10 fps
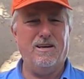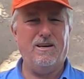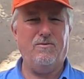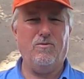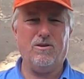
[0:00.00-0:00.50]

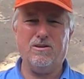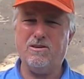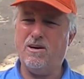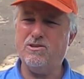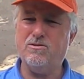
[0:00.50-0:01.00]
and we're going
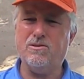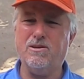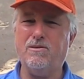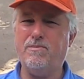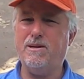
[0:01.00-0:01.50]
to talk to you a
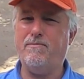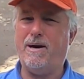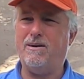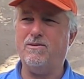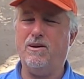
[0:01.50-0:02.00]
little bit
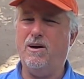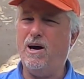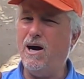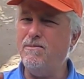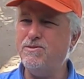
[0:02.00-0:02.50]
about
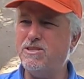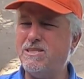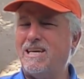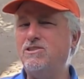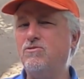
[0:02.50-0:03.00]

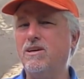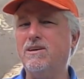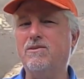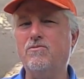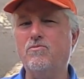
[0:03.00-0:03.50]
hub-centric
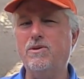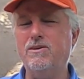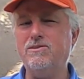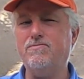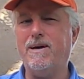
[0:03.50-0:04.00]

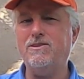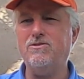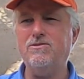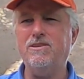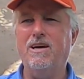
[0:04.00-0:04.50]
wheel
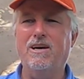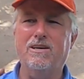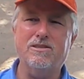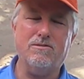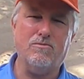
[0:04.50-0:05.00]
spacers,
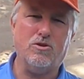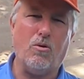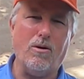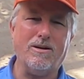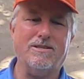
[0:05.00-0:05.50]
some
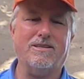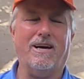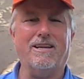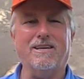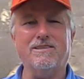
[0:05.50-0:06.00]
torque
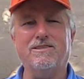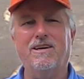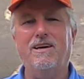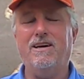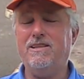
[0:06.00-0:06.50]
settings,
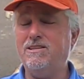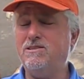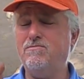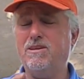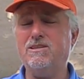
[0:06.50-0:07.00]
and then
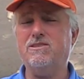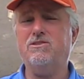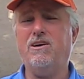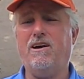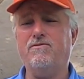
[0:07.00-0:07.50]
some things
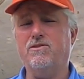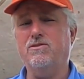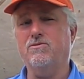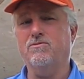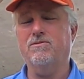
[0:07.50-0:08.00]
that you have to
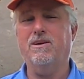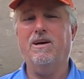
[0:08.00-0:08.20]
do.